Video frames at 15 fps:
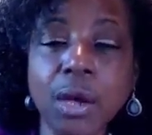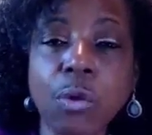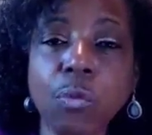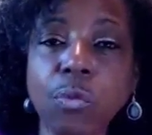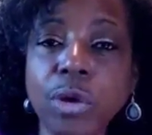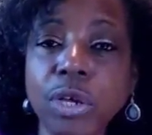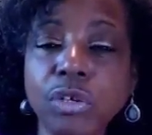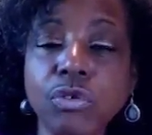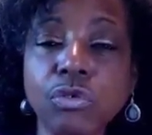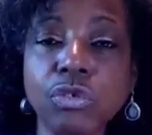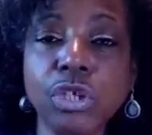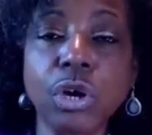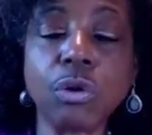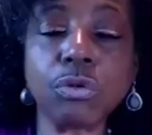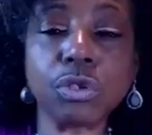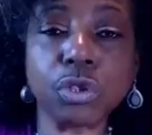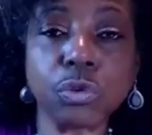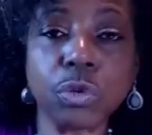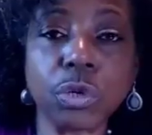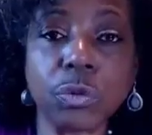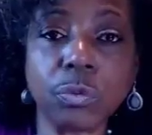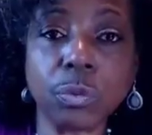when you don't
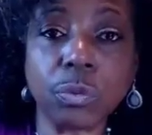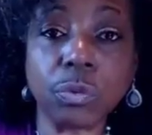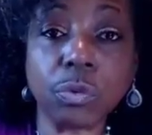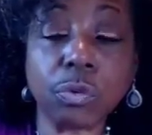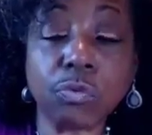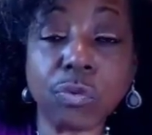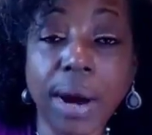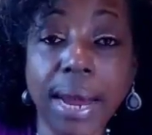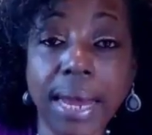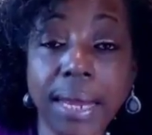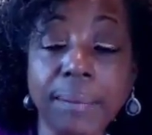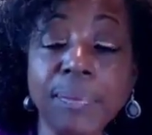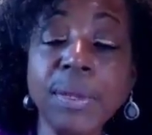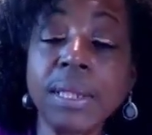do it right.